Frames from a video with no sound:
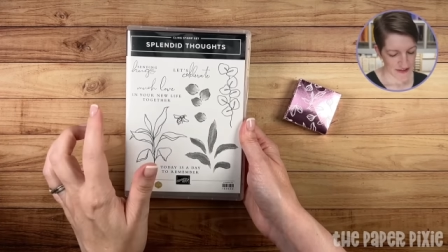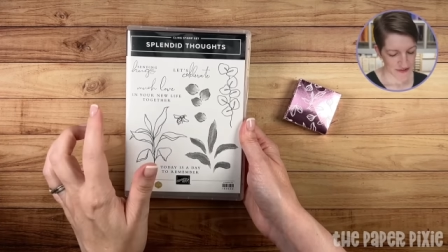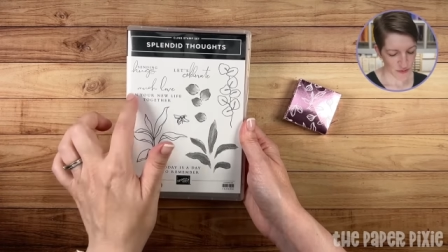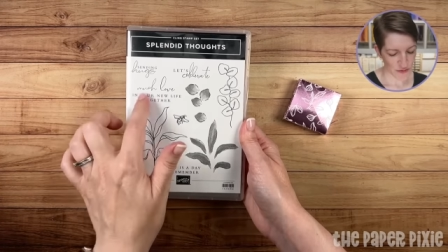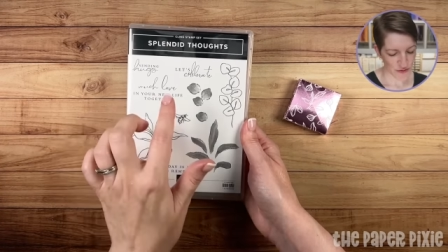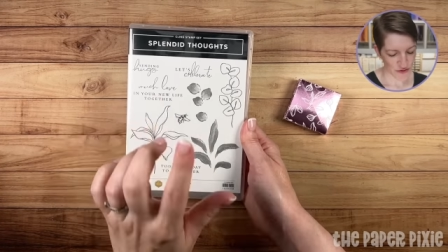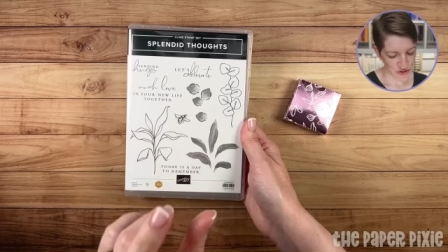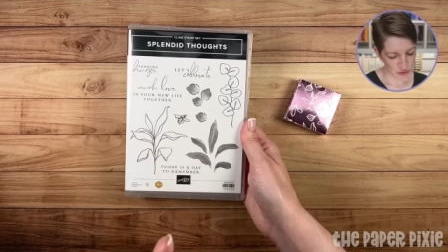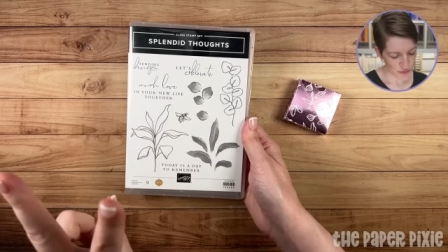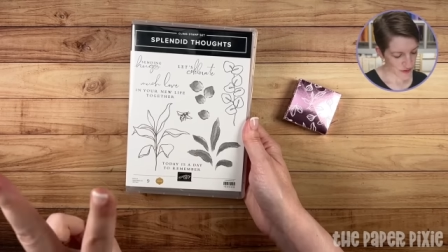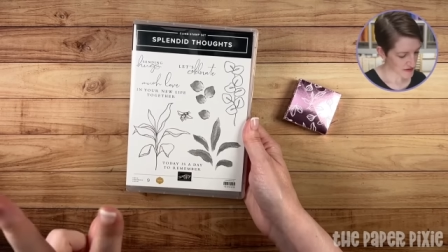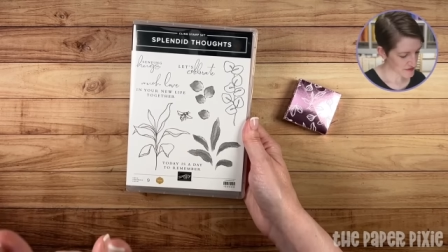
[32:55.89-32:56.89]
So there's
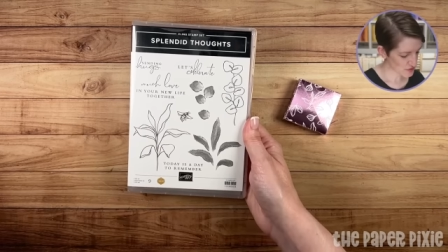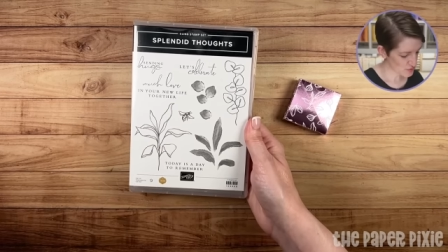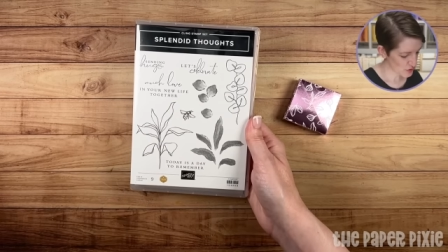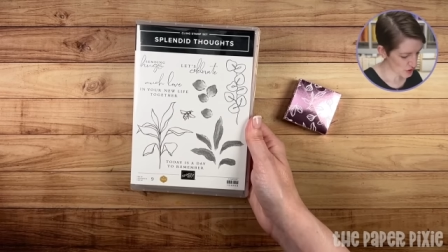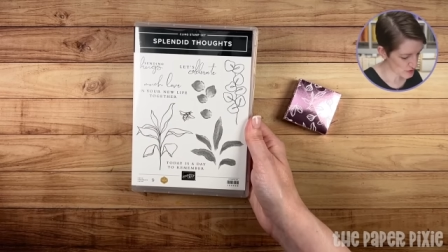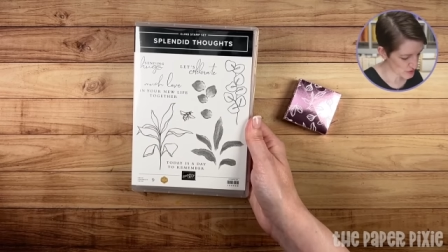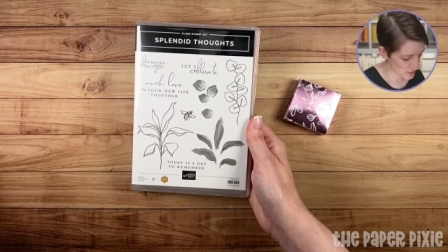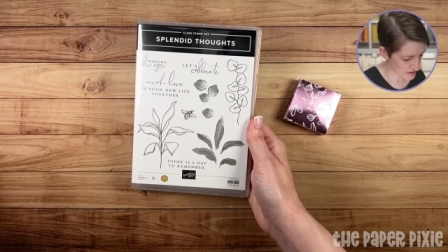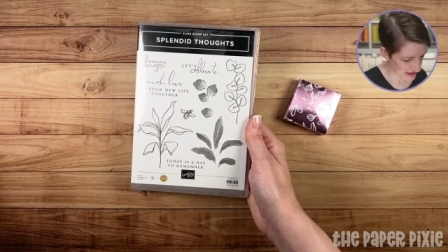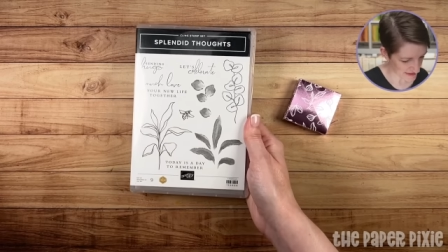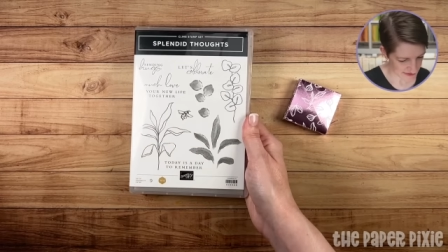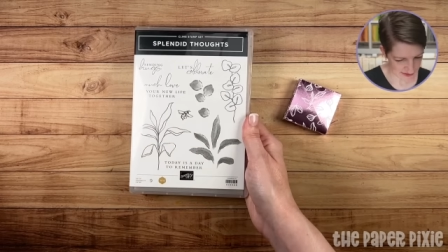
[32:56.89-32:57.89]
two things you could do
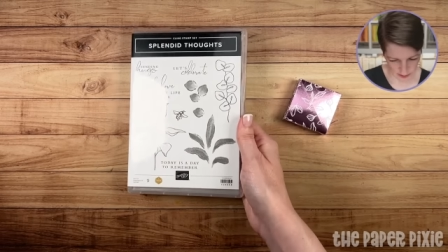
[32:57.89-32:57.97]
with that